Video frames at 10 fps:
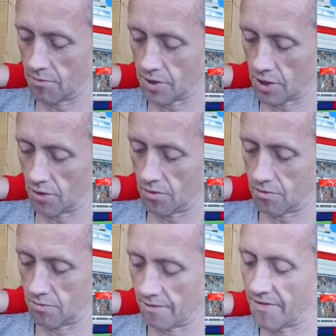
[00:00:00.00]
you know,
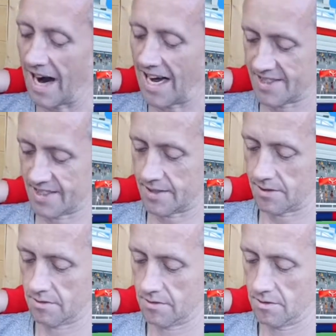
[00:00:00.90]
fast.
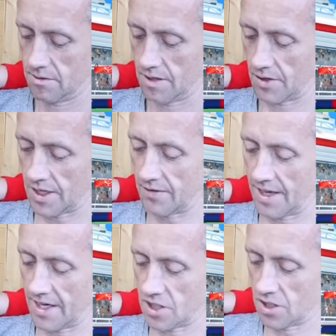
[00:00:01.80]
I think so it,
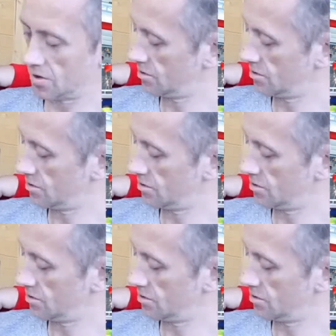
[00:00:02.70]
it doesn't